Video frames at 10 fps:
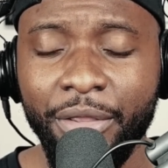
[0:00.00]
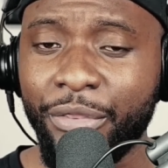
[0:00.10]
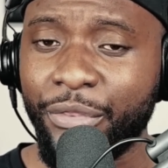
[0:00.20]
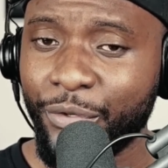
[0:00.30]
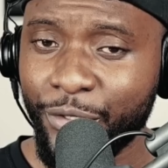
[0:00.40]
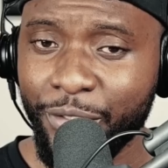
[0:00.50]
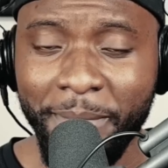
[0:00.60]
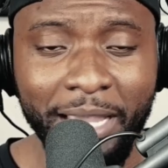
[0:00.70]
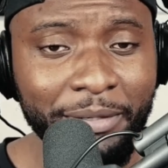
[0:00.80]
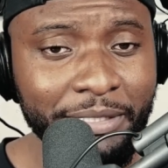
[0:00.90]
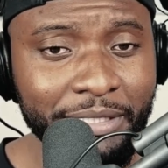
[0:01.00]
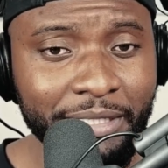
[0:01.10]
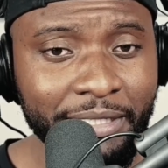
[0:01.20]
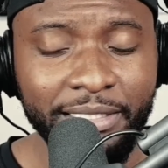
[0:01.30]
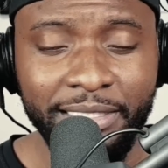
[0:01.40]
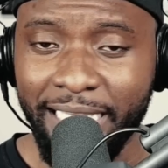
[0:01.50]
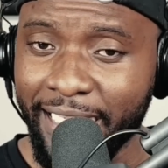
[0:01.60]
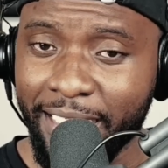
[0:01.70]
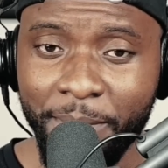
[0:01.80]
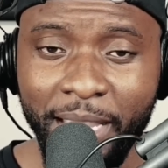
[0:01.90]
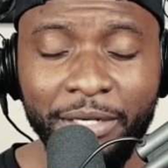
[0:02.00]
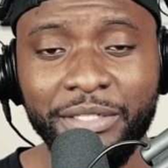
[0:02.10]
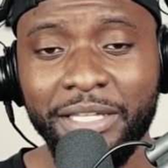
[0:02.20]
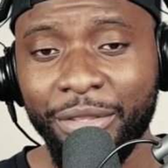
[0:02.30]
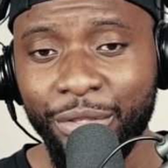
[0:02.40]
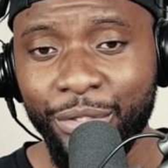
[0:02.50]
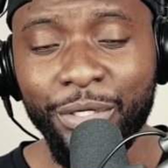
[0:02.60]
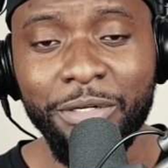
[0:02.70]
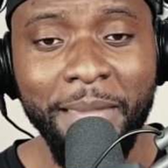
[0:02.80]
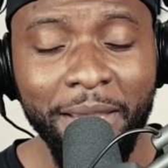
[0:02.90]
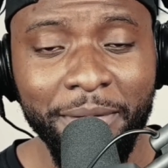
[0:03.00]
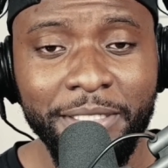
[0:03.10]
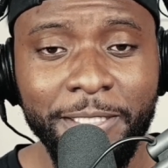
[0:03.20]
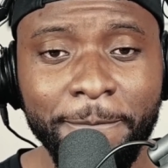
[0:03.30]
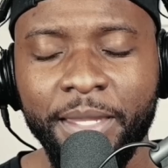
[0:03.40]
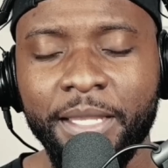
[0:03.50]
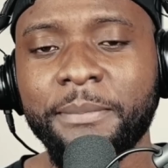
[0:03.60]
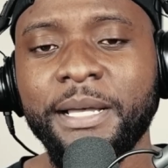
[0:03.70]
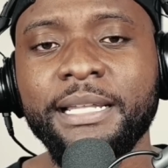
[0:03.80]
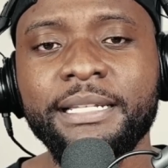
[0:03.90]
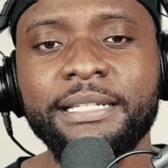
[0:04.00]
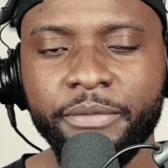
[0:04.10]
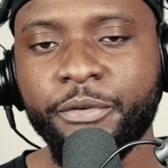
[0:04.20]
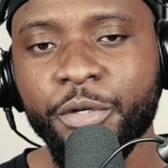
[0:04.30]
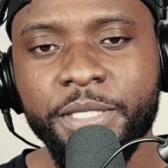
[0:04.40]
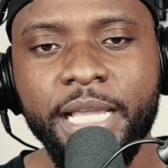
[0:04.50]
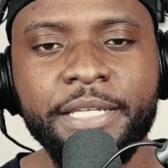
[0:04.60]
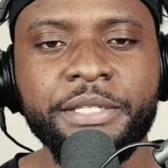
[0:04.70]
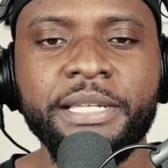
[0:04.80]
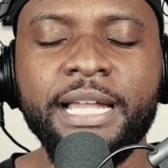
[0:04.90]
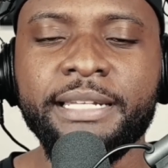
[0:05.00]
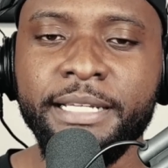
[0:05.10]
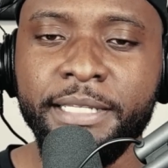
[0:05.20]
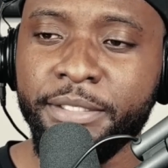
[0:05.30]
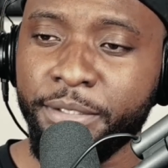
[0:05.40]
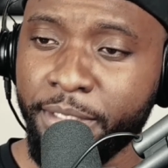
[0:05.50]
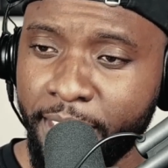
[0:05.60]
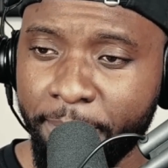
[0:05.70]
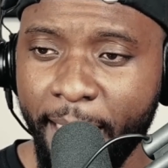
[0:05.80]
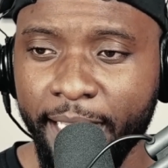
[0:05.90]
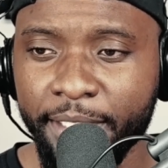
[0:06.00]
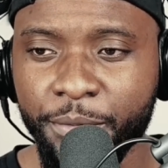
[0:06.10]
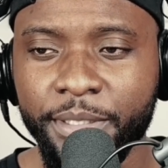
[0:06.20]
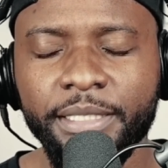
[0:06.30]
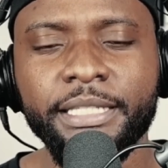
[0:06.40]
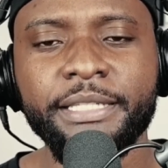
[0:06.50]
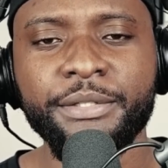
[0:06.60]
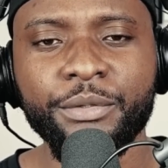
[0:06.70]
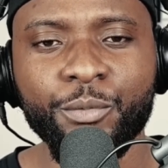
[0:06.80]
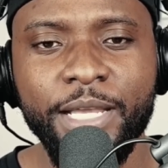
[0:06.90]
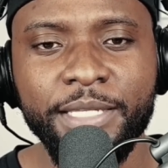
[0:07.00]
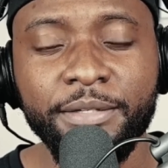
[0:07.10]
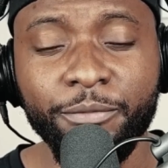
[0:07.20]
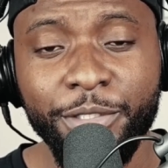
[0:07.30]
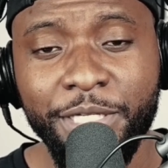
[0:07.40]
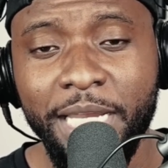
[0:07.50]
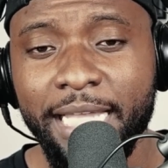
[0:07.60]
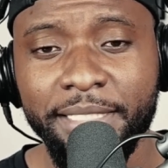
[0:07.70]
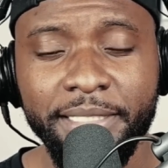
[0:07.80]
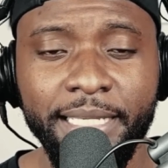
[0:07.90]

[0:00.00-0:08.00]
third marriage, second marriage, then third marriage? Come on. But of course, guys, she's not done yet, so let's get back into it and listen to the rest of what she has to